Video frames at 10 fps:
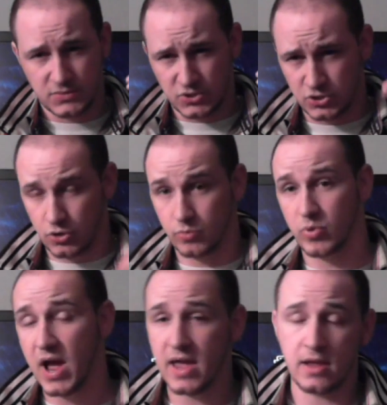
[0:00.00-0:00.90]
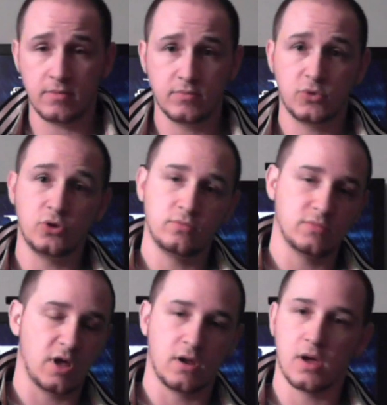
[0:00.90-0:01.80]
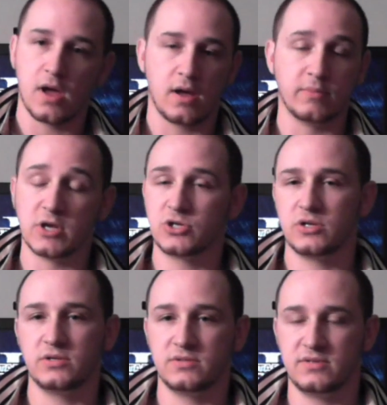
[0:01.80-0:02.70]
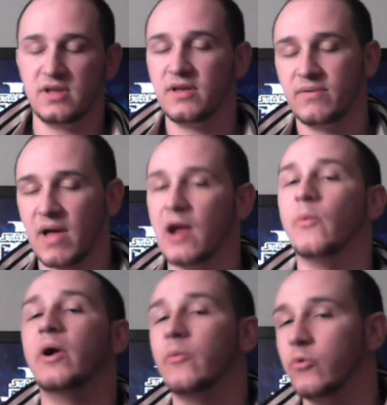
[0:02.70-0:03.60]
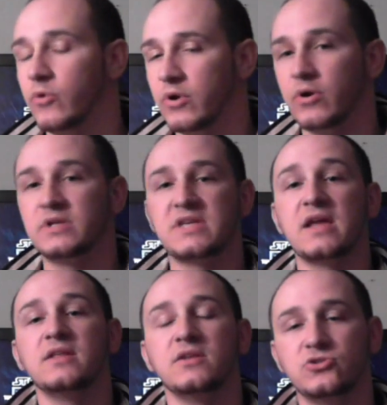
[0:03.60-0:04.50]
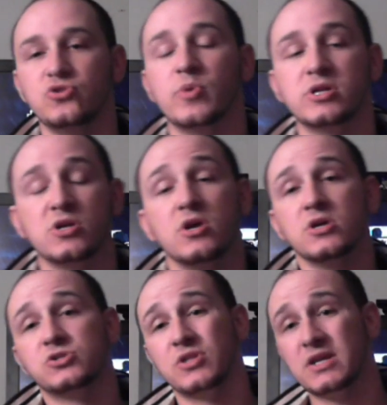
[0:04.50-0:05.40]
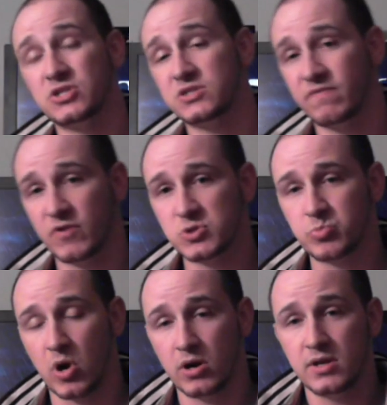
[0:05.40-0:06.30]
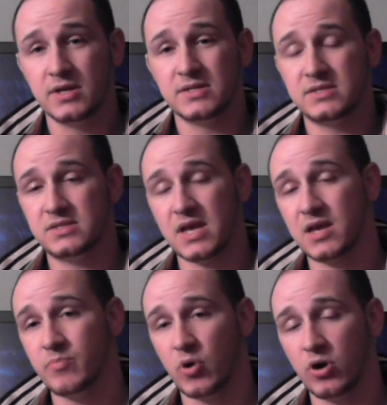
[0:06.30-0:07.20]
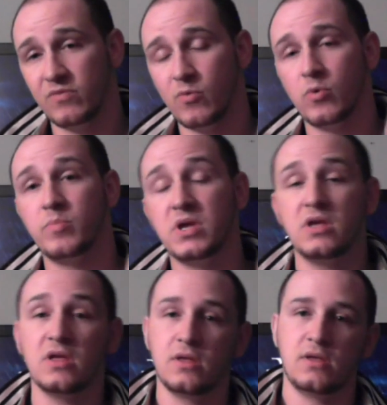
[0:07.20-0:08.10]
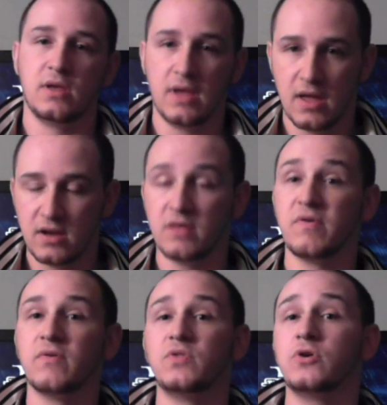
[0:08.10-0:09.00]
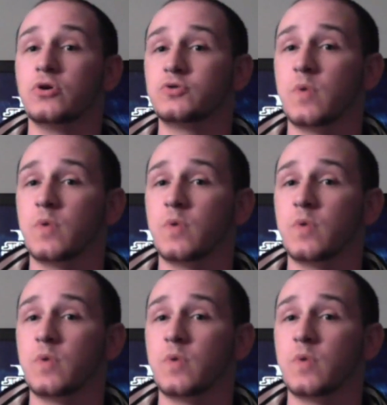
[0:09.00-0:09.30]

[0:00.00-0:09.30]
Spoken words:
So Brian, I don't want to ruin or say anything too much. So that's just the first part. Second part of it would be, again, if everything goes